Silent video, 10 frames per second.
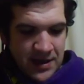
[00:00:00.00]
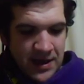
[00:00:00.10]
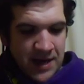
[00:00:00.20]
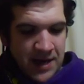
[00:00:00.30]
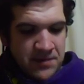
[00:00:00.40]

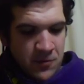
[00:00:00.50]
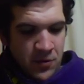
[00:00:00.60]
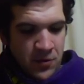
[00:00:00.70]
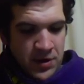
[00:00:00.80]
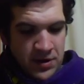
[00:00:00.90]
I am the
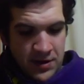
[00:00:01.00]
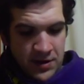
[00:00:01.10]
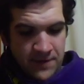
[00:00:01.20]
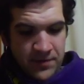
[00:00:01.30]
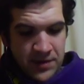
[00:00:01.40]
warden
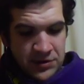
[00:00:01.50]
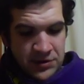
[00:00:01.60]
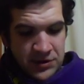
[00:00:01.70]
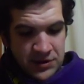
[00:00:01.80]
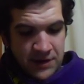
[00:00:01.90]
of the
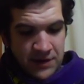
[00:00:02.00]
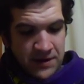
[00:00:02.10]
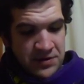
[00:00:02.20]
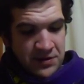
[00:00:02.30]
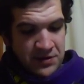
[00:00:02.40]
marches of
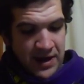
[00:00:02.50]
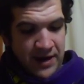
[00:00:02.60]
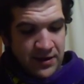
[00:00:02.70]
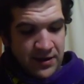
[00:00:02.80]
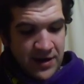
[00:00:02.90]

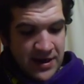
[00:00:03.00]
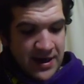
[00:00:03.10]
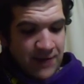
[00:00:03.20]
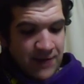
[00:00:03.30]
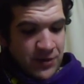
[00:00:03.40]
Underland,
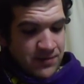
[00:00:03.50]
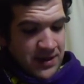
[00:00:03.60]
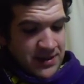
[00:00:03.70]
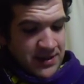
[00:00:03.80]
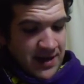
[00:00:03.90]
and with
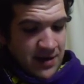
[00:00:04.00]
me stand